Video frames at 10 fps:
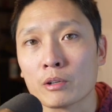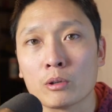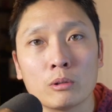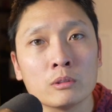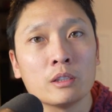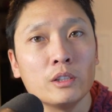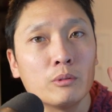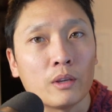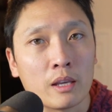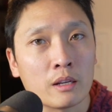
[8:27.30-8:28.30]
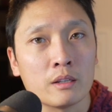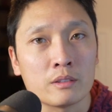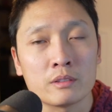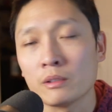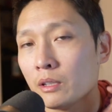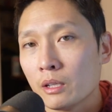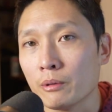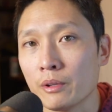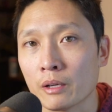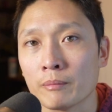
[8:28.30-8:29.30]
cold, you cannot necessarily go
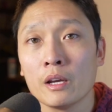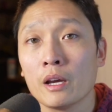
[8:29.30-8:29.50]
there.